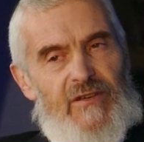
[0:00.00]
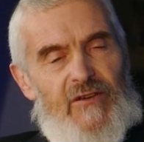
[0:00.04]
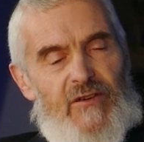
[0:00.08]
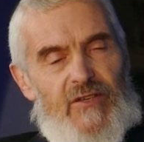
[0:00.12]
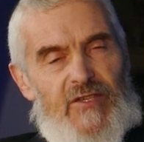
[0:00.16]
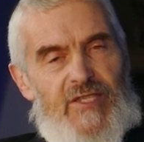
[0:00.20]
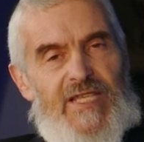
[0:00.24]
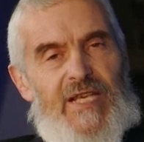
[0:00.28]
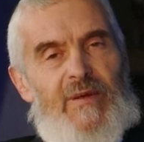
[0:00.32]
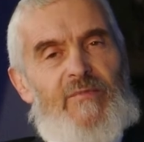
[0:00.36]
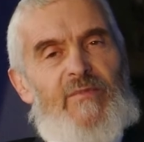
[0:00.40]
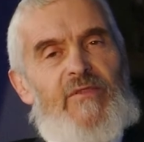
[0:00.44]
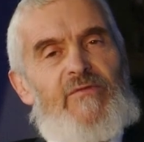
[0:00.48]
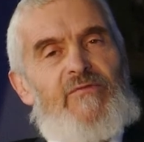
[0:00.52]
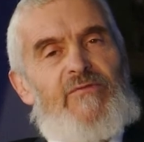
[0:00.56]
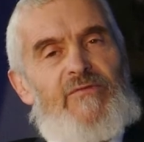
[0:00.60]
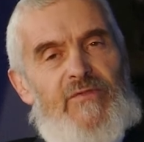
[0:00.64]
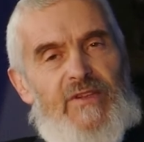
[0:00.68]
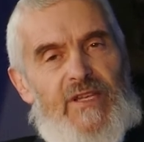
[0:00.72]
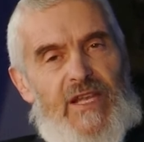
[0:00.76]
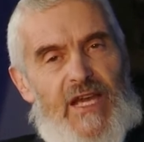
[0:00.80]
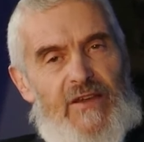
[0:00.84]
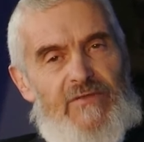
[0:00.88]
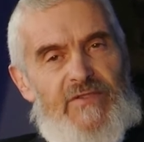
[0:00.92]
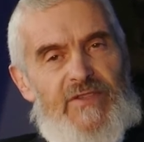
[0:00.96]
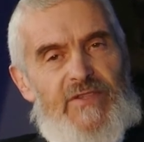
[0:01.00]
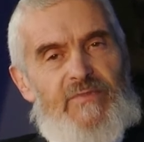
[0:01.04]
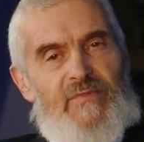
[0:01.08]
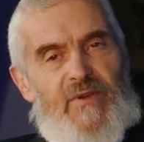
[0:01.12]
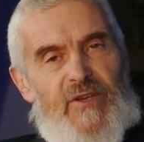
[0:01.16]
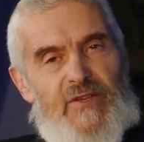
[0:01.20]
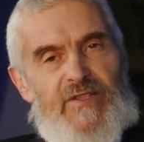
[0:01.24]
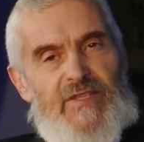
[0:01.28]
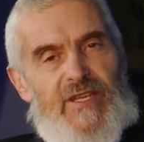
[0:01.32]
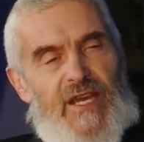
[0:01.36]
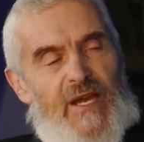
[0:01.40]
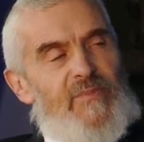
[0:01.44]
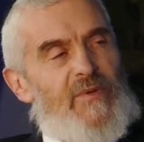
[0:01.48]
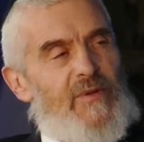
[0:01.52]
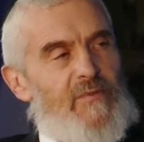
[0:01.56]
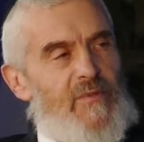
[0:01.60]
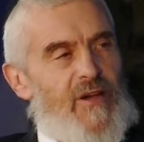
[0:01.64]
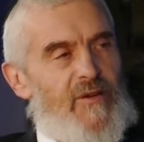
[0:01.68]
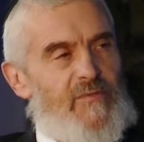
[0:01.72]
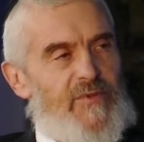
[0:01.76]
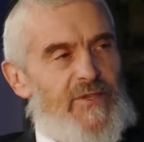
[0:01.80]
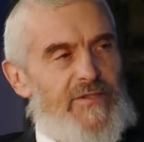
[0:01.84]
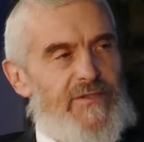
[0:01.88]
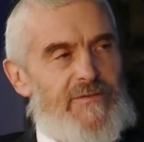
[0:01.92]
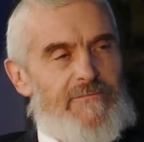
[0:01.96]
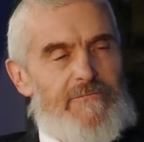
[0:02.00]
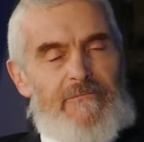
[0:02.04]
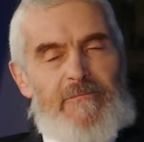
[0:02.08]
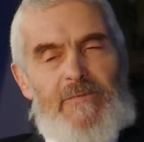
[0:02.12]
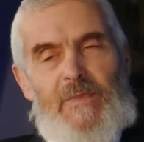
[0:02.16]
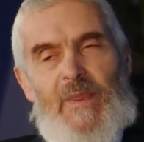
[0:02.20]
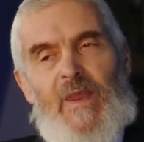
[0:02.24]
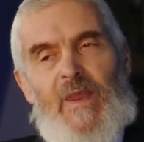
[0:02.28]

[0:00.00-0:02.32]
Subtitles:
are some of life's most happy moments.